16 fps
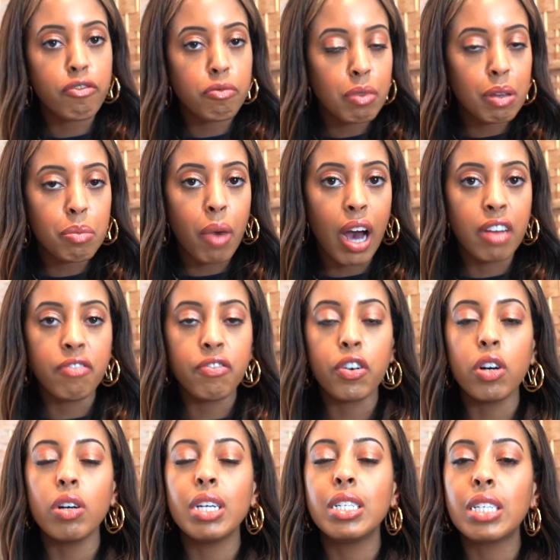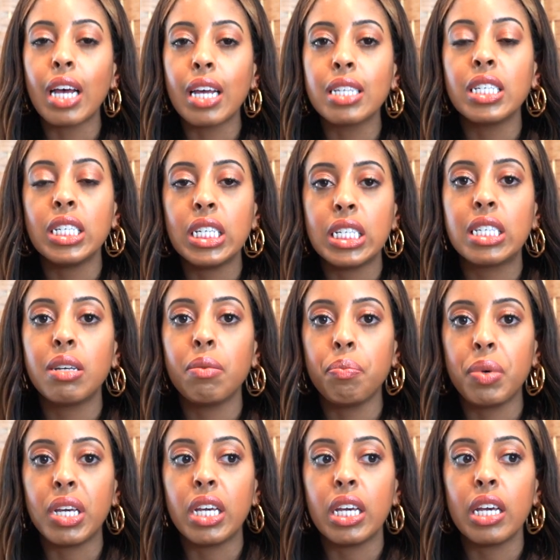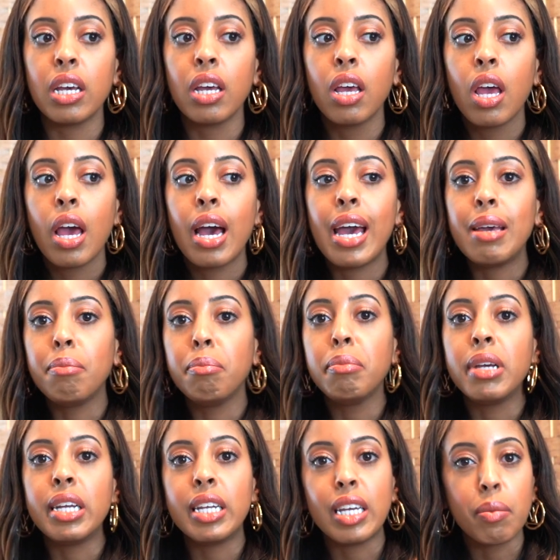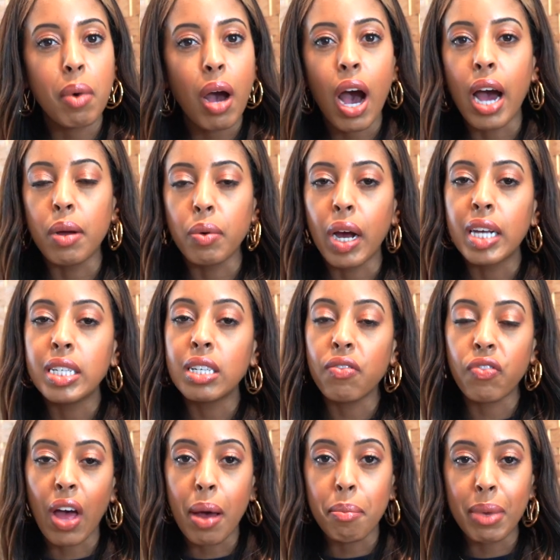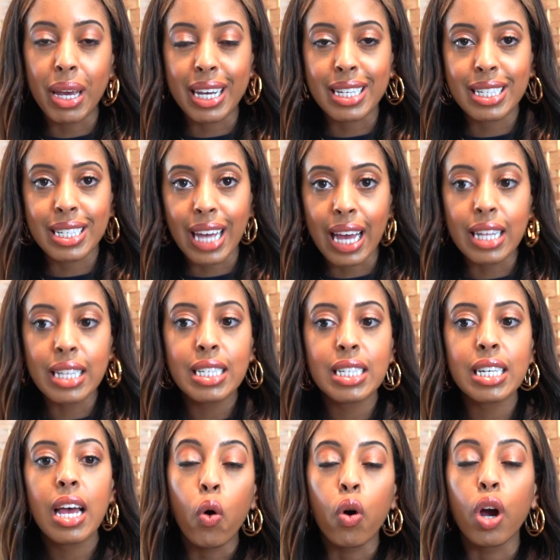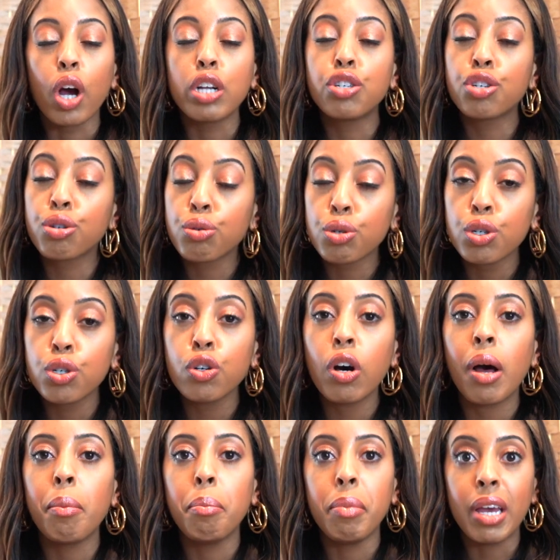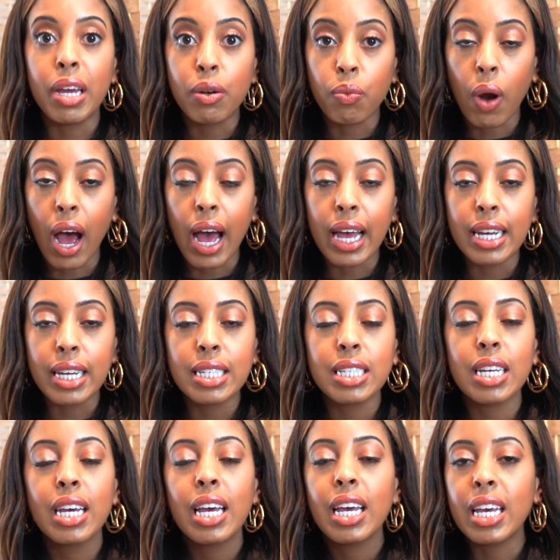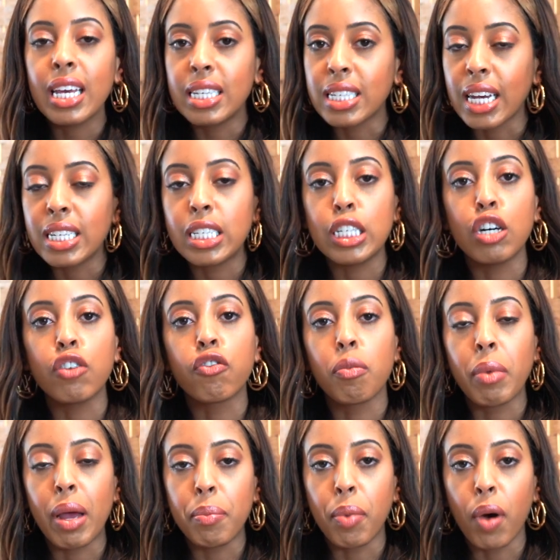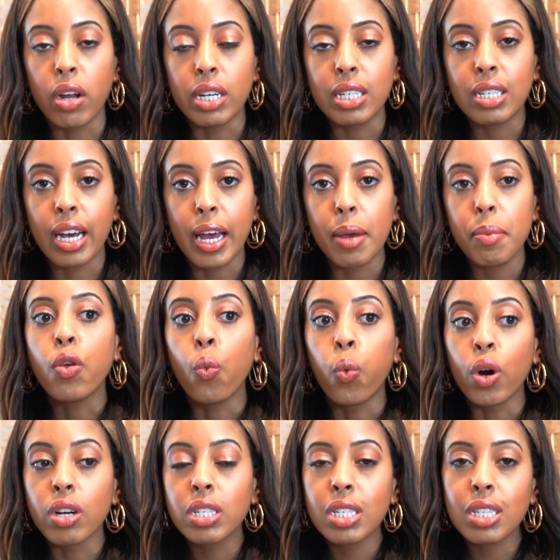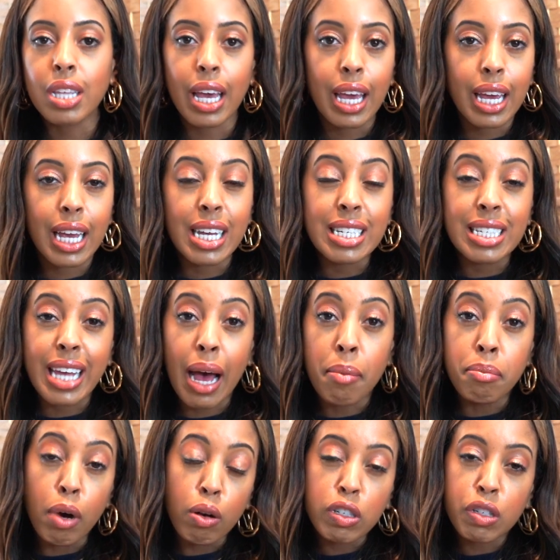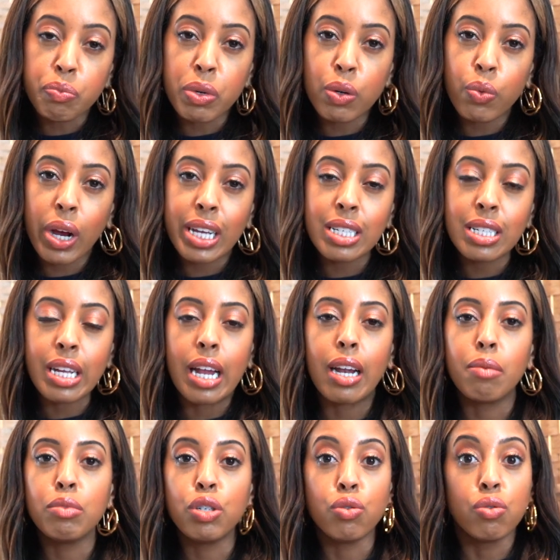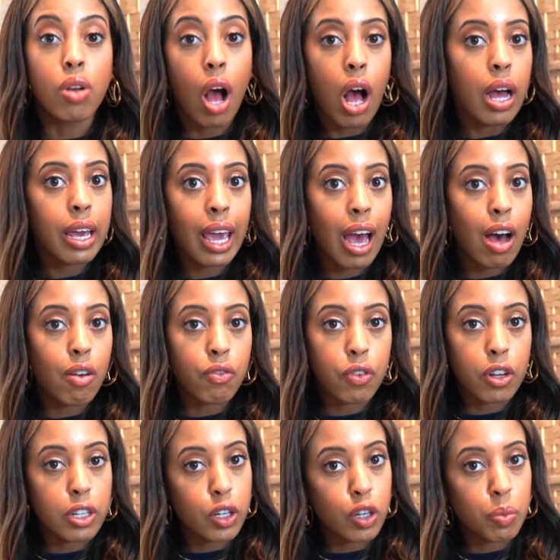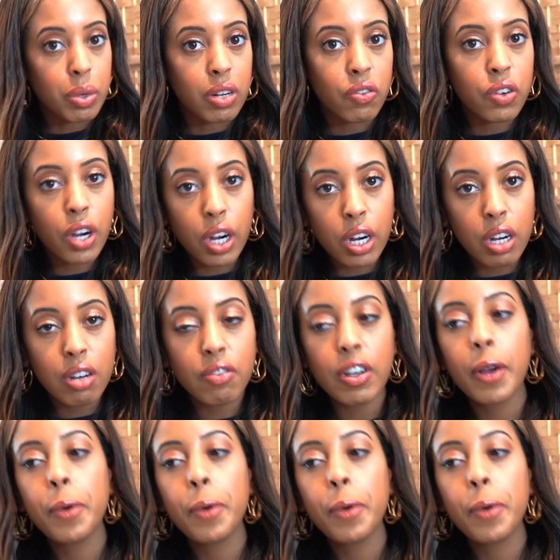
to be mindful. It does need to be a medium high rise, if that makes sense, or a true mid-rise is ideal for my body type. The worst thing is that most mid-rise denim do not account for a little bit of curve,